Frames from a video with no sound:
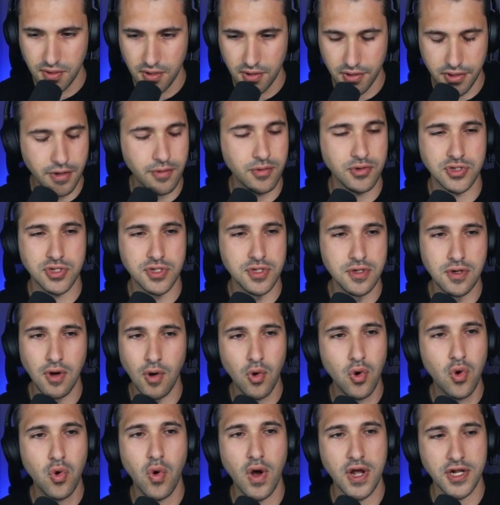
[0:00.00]
There is no
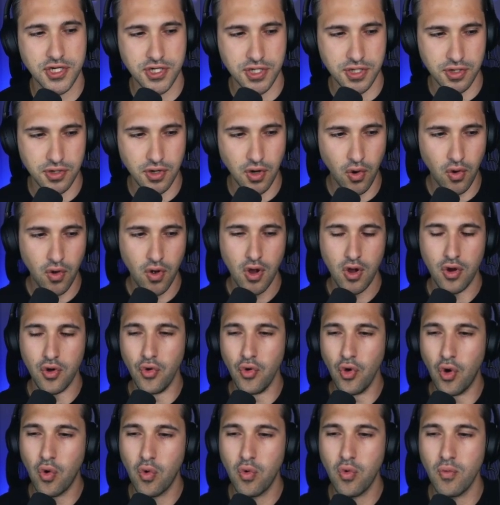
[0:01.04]
question.
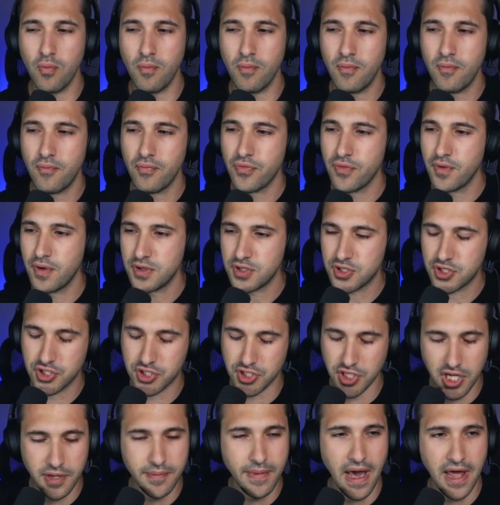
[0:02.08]
No
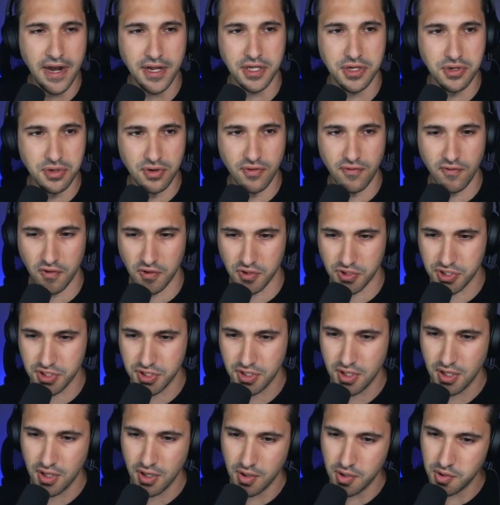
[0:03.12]
cinematic universe
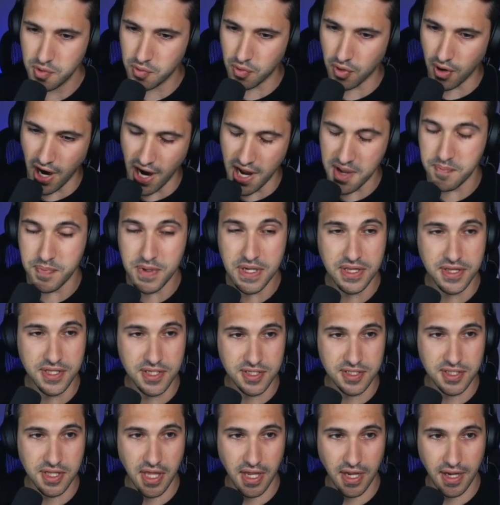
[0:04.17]
where I beat
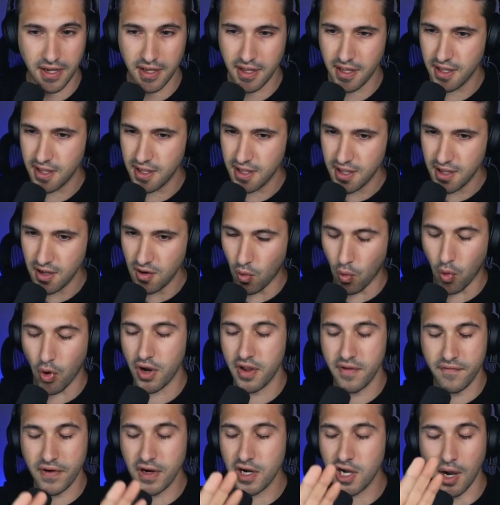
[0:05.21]
this thing or
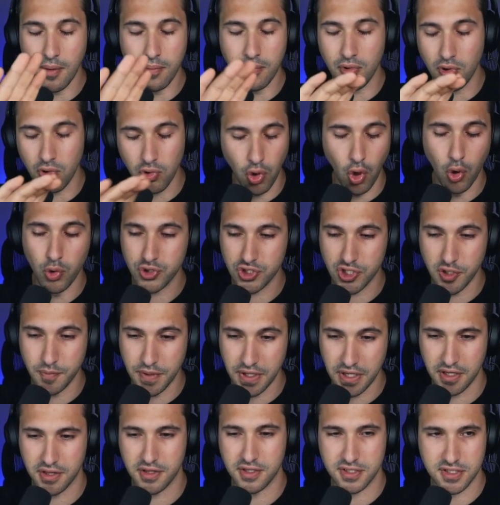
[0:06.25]
even come close to
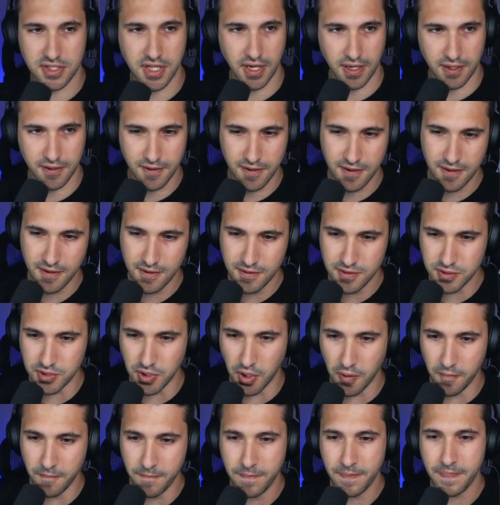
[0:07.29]
beating this thing.
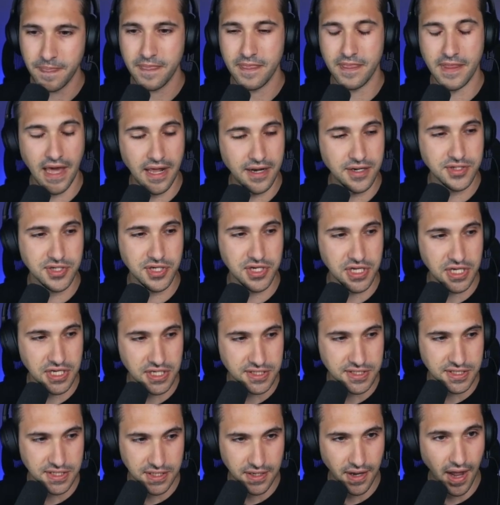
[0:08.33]
So that isn't
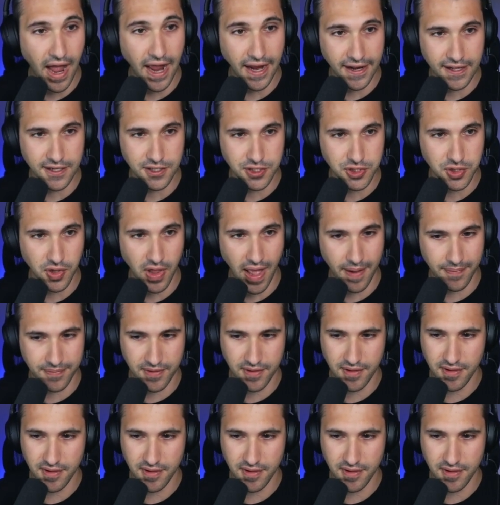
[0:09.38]
easy. I get shlapped.